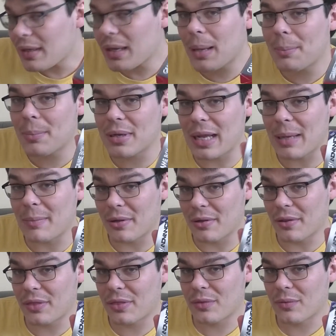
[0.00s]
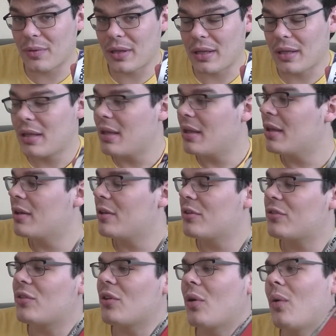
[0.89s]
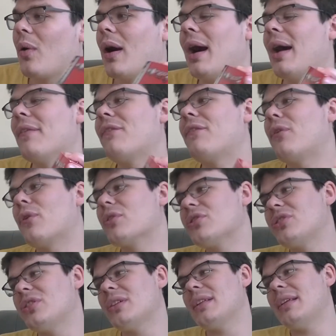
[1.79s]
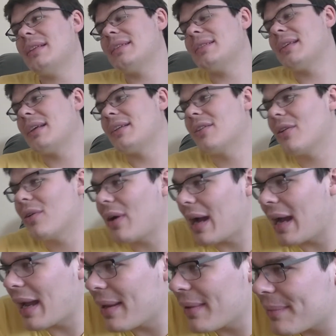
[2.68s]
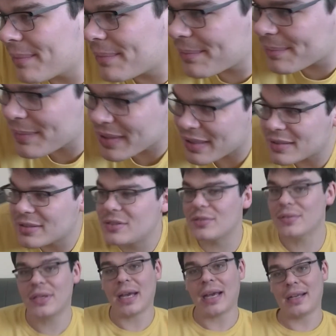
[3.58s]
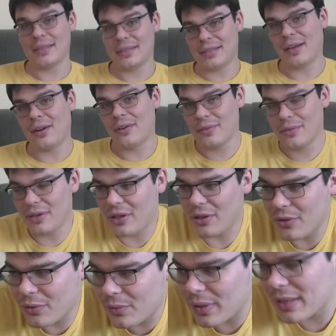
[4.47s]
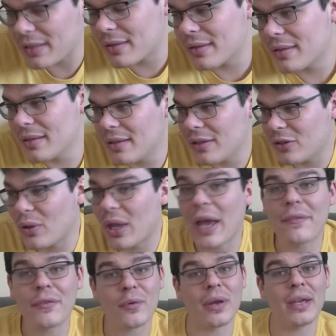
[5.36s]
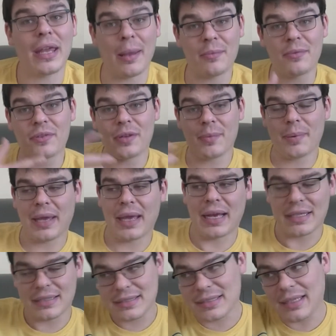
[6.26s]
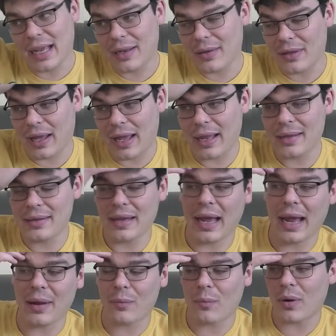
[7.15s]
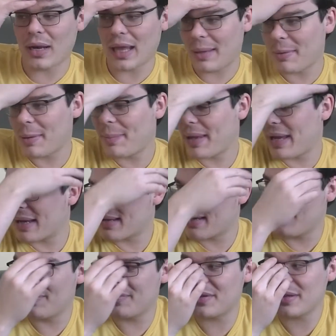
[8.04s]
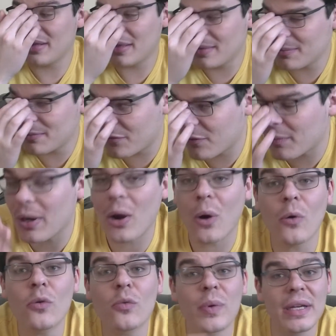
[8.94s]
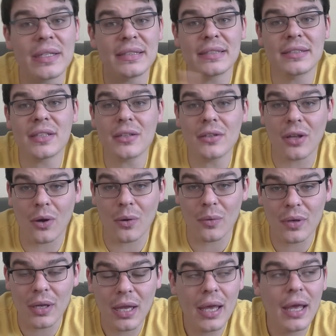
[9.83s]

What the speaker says: but not Mother 3. So unfortunately, Nintendo, because you guys are you and you have great games from the past, and I want to have my backups, and for my own reasons alone,